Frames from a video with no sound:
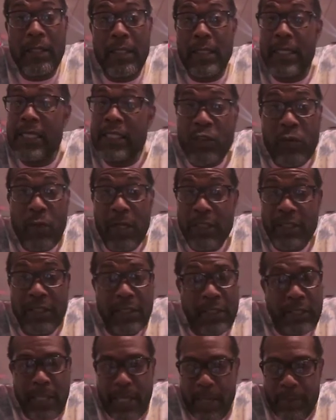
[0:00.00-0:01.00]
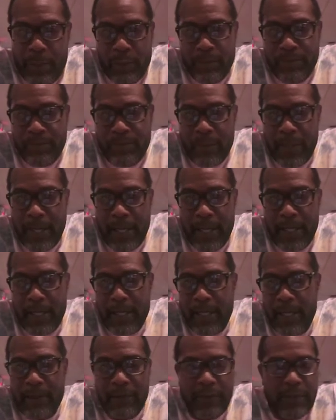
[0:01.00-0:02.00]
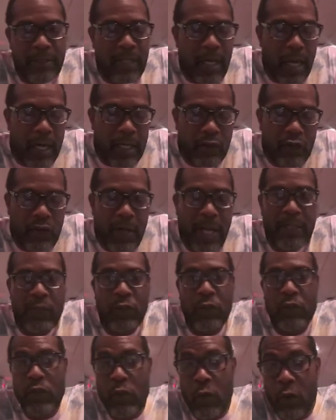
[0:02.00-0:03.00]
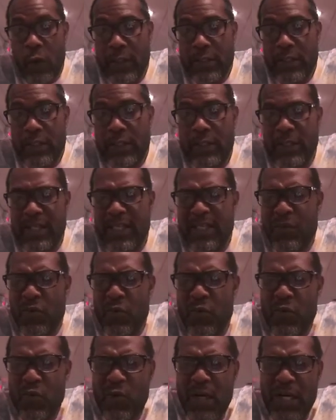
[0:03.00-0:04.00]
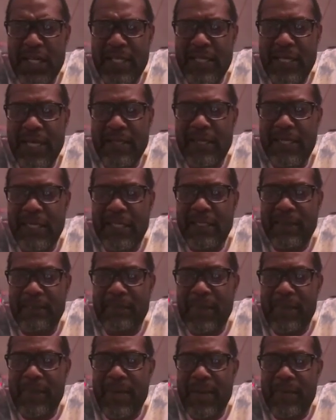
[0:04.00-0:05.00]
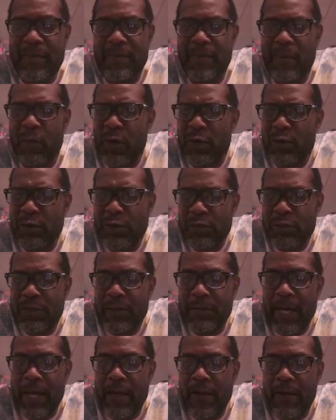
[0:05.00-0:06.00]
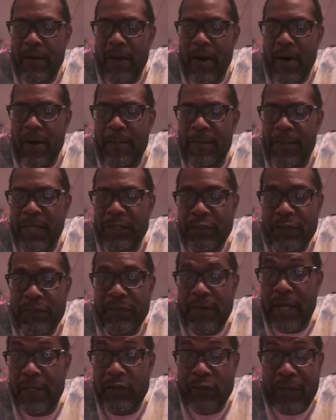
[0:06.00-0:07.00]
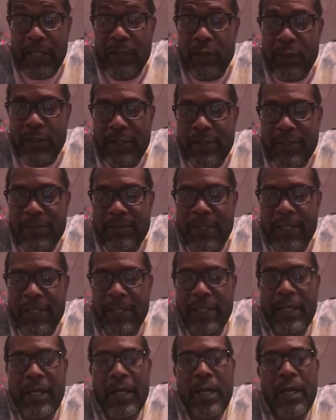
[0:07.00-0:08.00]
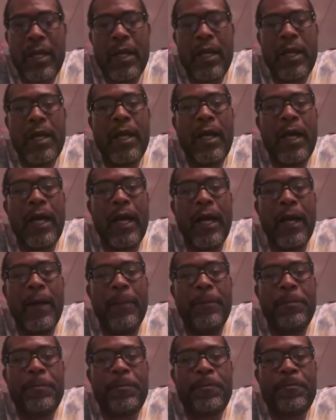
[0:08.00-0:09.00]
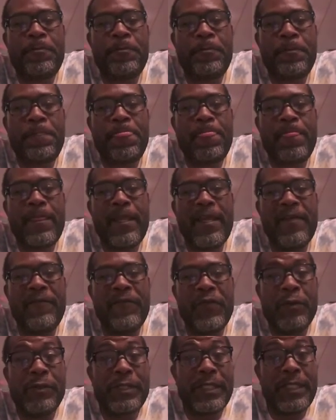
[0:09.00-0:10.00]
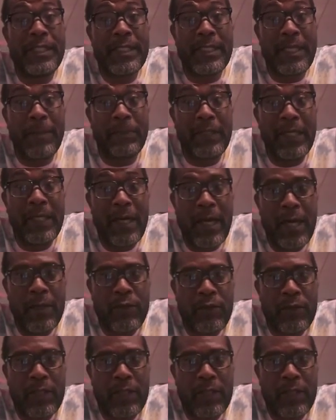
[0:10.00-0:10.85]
each question is labeled, right? Either it's contracts or torts. There's one, I think, that might be one or two that are a mixture of contract torts, right? If you see something other